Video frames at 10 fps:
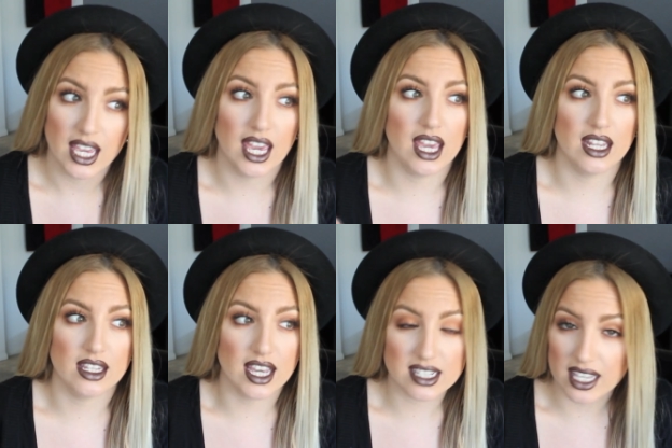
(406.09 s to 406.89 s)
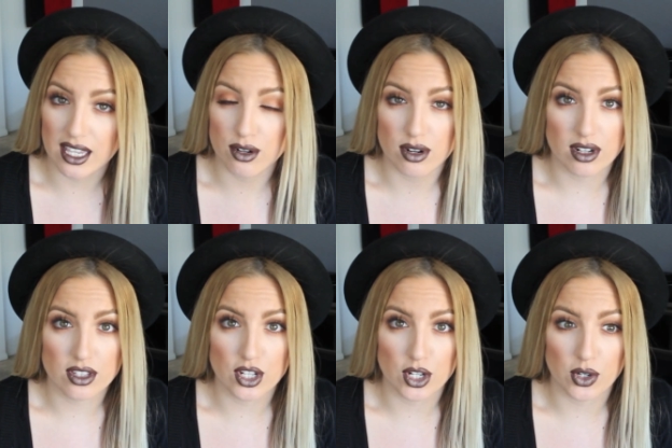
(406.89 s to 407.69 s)
and yes, I can,
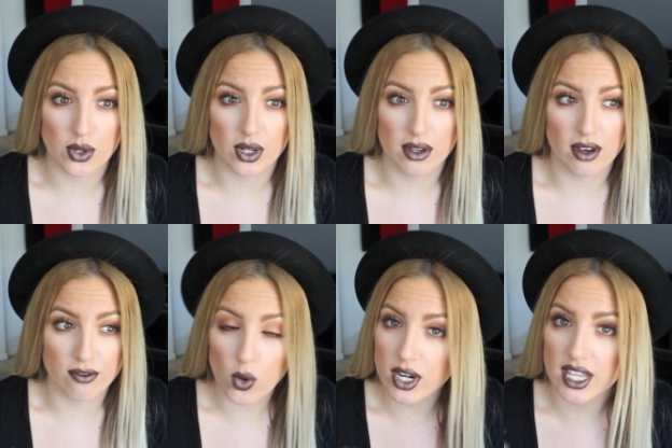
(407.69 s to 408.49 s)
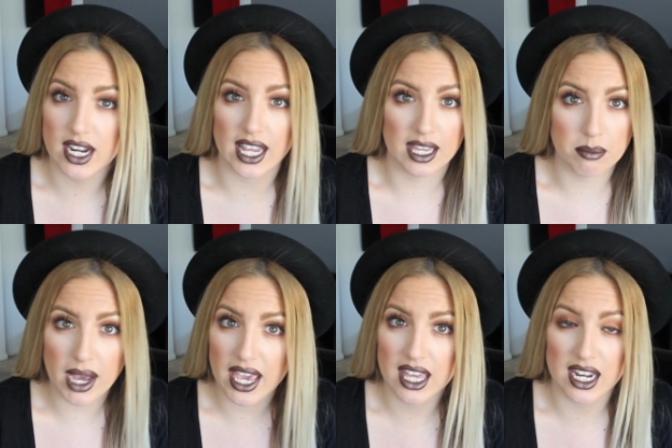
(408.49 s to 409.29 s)
you know, afford it and I can
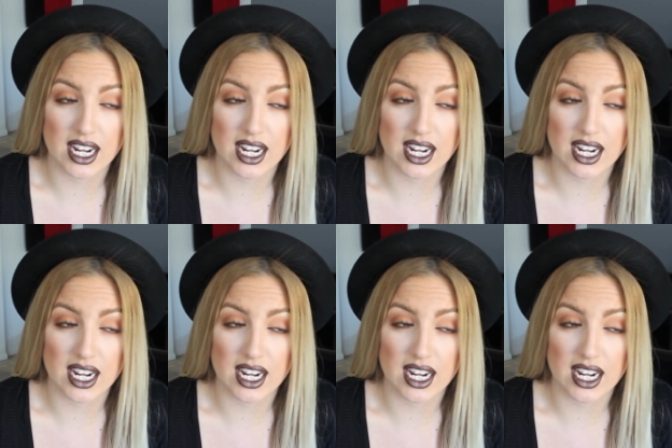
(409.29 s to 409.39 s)
buy it,